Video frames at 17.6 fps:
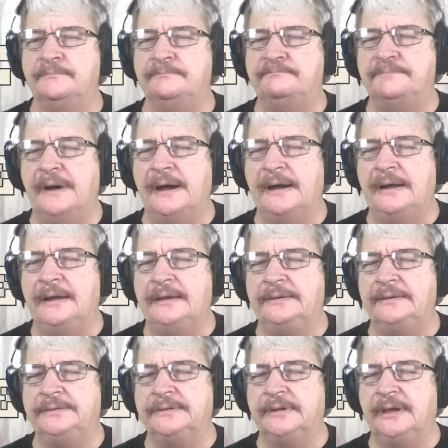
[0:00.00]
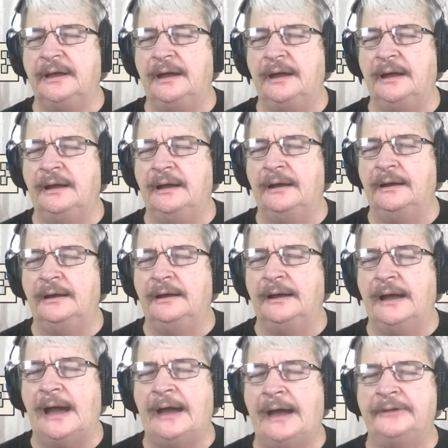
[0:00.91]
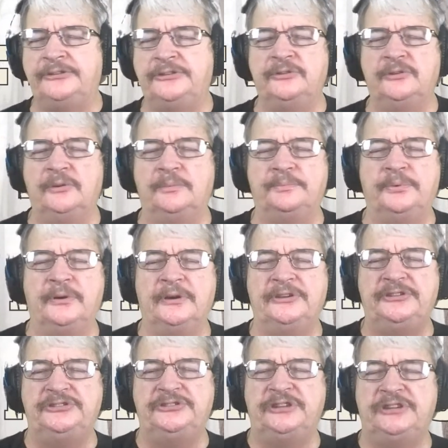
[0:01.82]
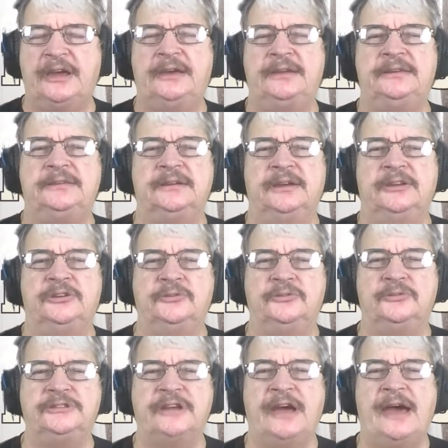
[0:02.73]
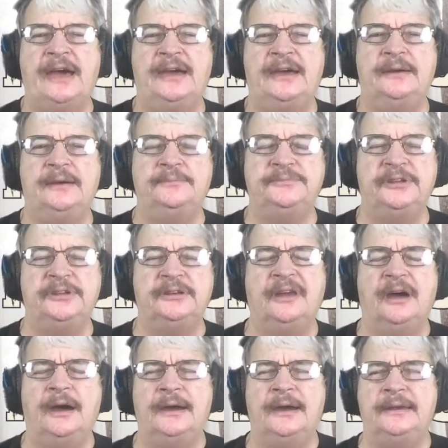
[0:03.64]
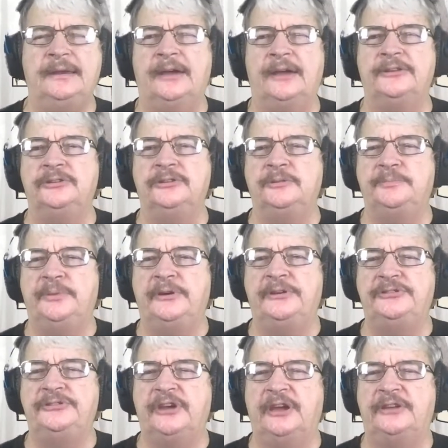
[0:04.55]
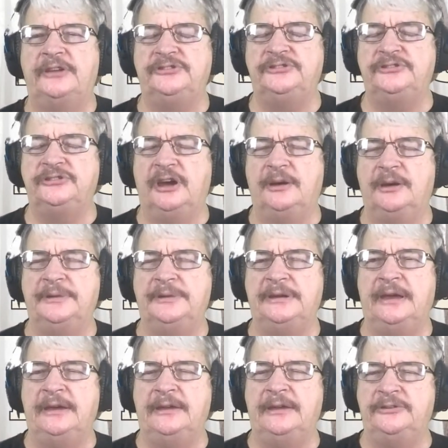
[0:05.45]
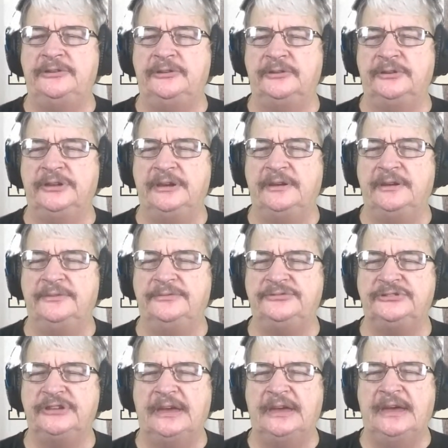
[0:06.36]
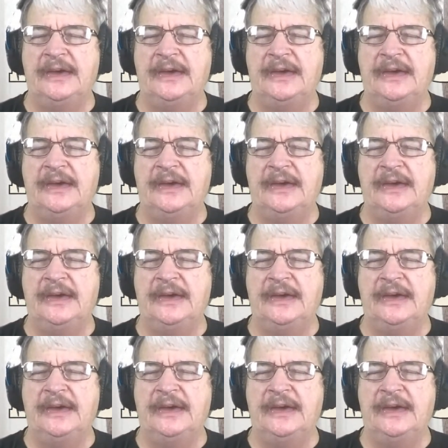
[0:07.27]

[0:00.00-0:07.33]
But I do appreciate your time tonight. I do appreciate you coming and your gifts.